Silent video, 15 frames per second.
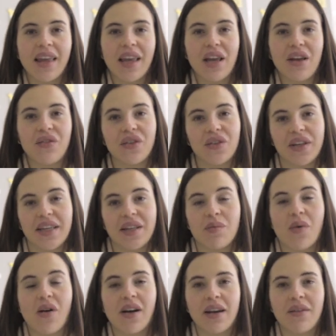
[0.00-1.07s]
If you need
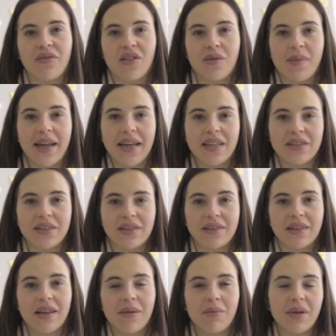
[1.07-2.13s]
more information,
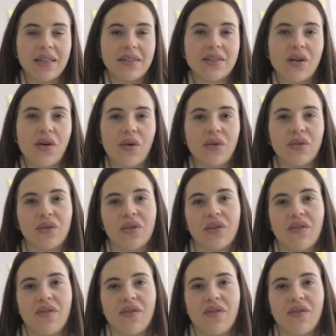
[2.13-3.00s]
please go to the